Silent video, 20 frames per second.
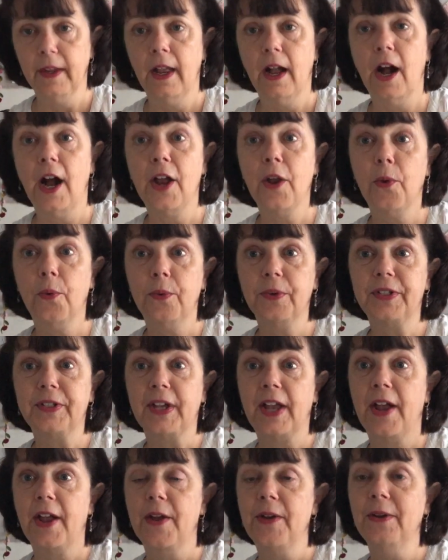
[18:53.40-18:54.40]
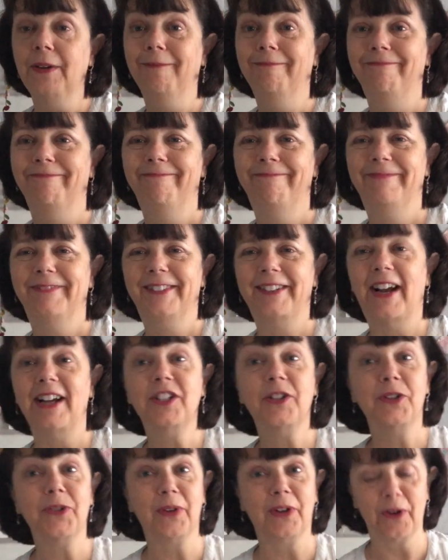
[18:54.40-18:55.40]
I also, so I
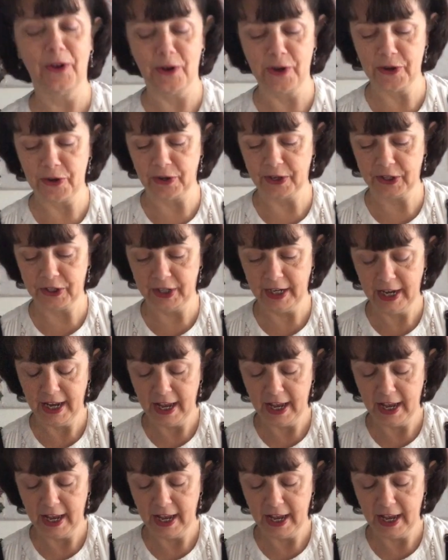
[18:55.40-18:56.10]
told you I got hooked.